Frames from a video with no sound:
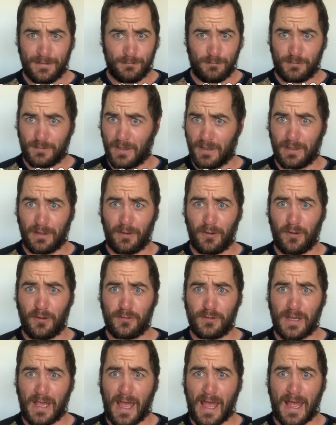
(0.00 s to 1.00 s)
Didn't learn
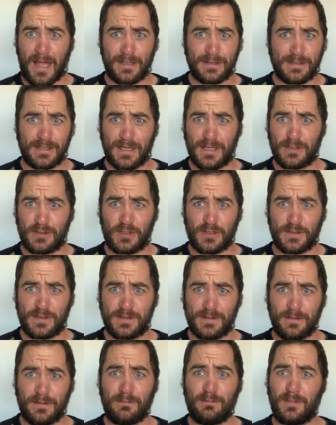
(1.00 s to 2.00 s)
yards,
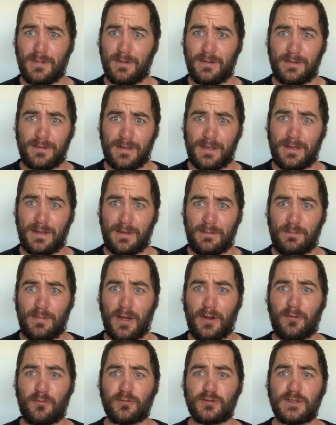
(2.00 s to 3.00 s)
inches, the
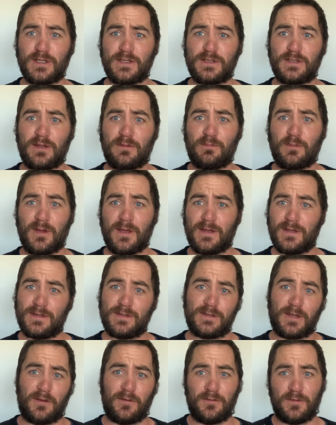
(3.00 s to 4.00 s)
imperial system,
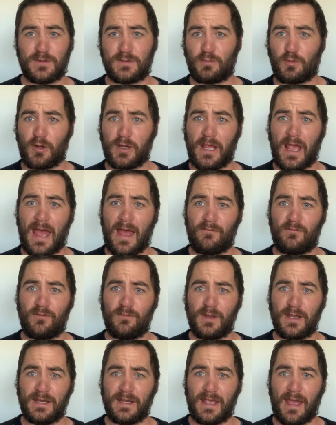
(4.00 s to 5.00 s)
so it's pretty hard for
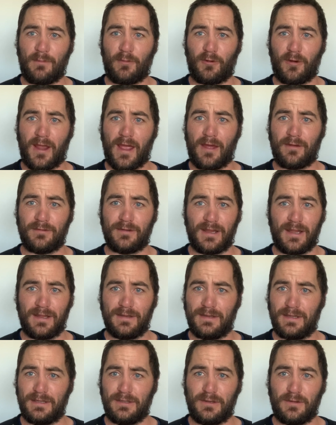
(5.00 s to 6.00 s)
me to come around, and
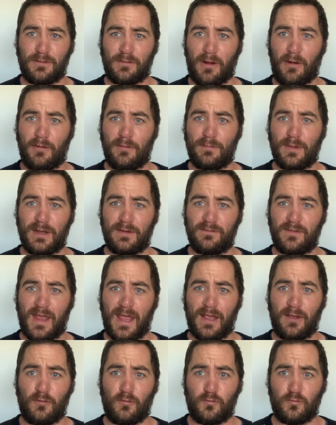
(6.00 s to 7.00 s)
then you throw a minute of
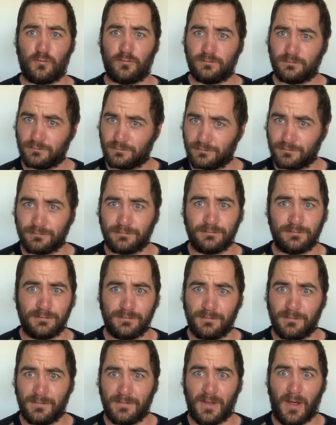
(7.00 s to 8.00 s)
angle,
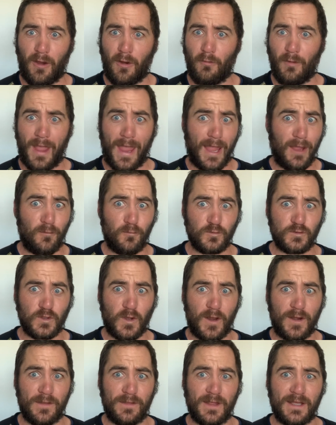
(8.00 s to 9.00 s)
the whole angle
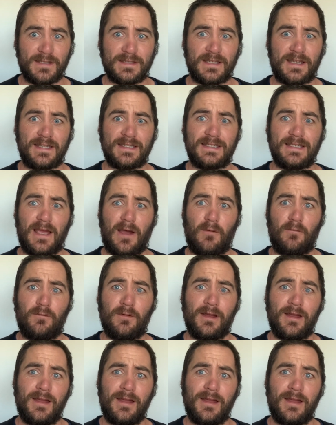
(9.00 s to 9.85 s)
side of things in itself,